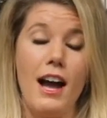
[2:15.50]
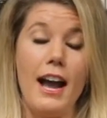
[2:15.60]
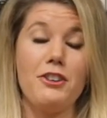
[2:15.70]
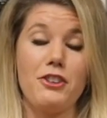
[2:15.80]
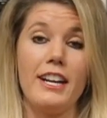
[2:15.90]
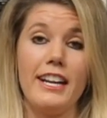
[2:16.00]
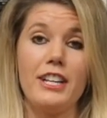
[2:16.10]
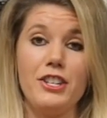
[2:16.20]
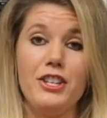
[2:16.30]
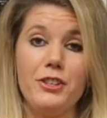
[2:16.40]
hydrating
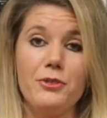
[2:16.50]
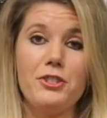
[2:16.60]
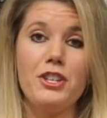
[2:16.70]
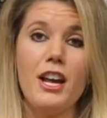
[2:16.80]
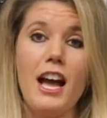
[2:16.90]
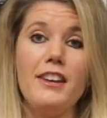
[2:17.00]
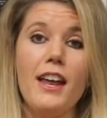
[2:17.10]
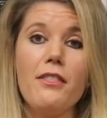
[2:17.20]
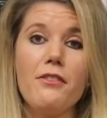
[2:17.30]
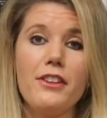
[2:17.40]
is huge.
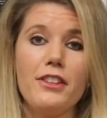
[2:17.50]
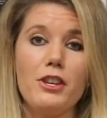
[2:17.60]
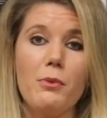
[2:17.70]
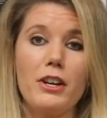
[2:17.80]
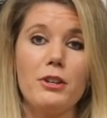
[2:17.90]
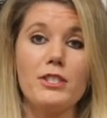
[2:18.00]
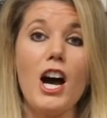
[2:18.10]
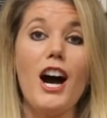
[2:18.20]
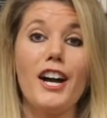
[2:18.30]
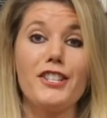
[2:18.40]
Another thing that you want to do is
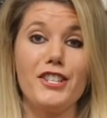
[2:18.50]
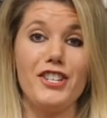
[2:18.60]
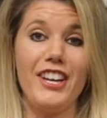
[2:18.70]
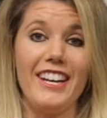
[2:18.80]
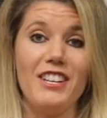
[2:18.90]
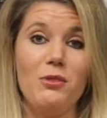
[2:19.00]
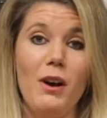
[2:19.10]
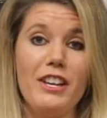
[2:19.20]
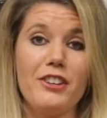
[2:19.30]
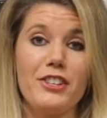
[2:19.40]
oxygenate. You
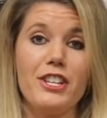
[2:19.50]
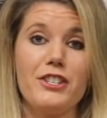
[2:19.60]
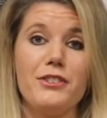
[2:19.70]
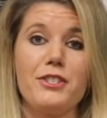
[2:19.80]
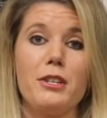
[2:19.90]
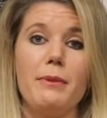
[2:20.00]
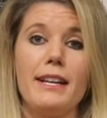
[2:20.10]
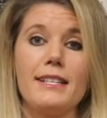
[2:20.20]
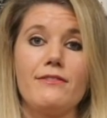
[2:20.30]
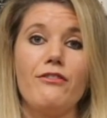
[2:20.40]
want your tissues to be
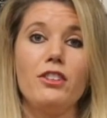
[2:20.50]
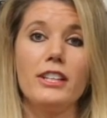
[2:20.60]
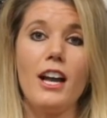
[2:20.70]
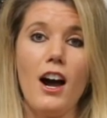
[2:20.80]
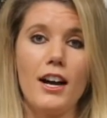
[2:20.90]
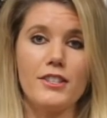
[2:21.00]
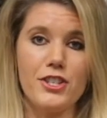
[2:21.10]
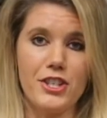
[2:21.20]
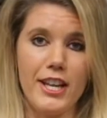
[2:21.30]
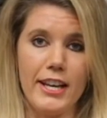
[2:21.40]
as fully
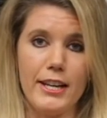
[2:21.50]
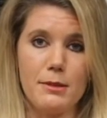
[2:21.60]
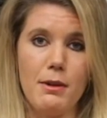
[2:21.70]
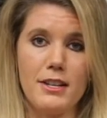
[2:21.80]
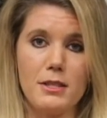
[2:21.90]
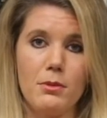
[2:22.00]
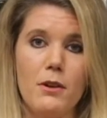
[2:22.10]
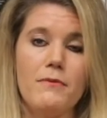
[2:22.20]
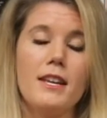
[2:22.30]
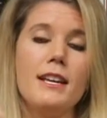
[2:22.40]
oxygenated as possible.